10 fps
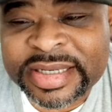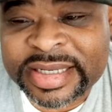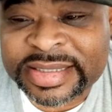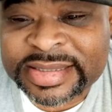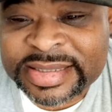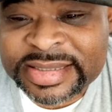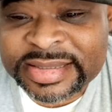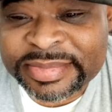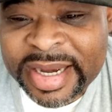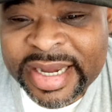And the
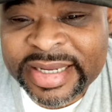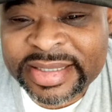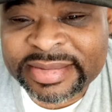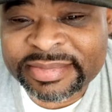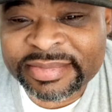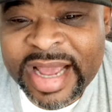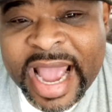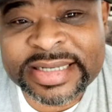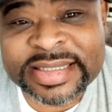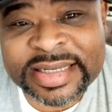sister might
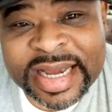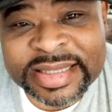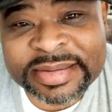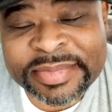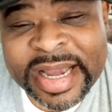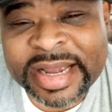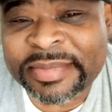actually like them back.